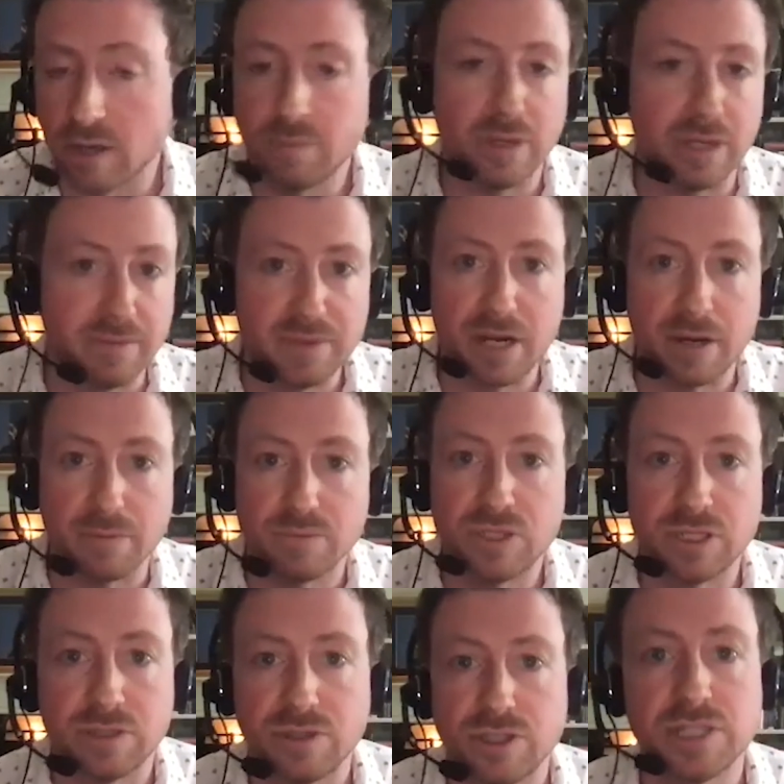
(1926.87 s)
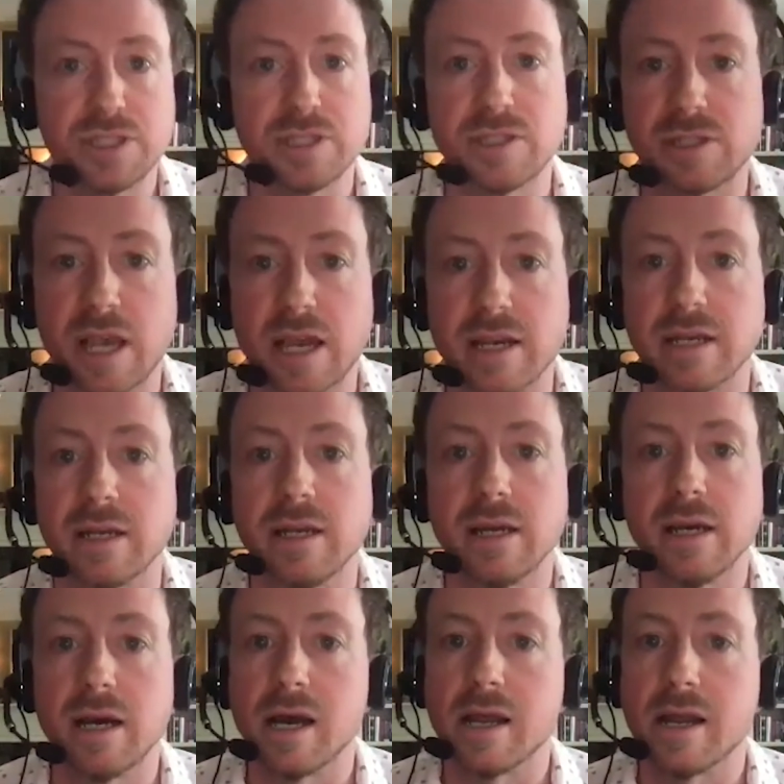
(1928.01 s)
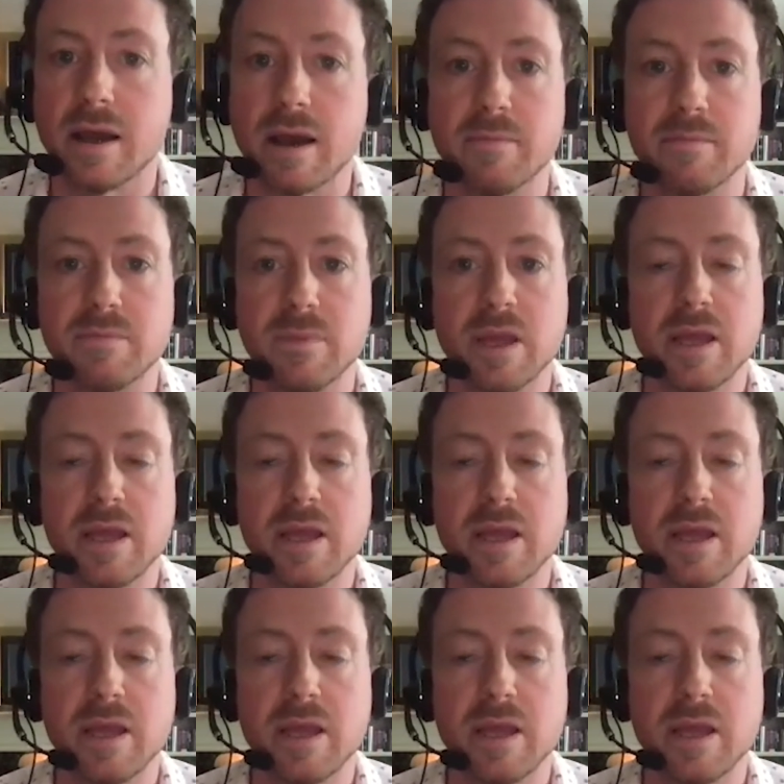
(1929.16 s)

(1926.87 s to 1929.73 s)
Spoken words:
but just as exciting, and I'm